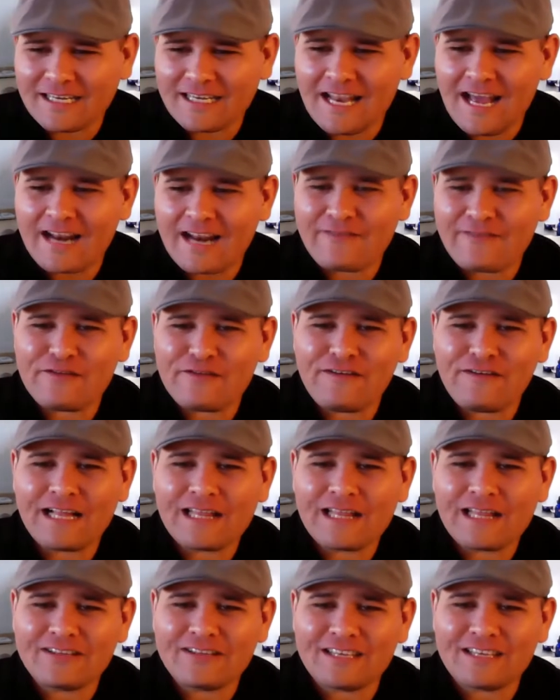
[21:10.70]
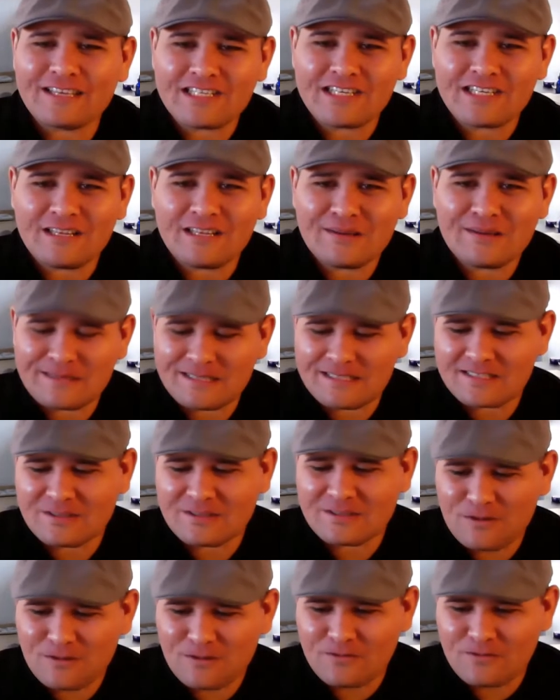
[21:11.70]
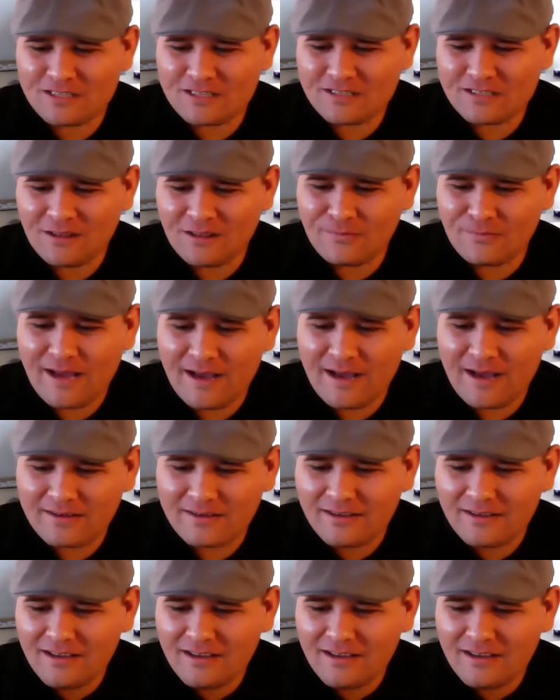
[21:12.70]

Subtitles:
not even following the agenda, but it's sort of what it's all about.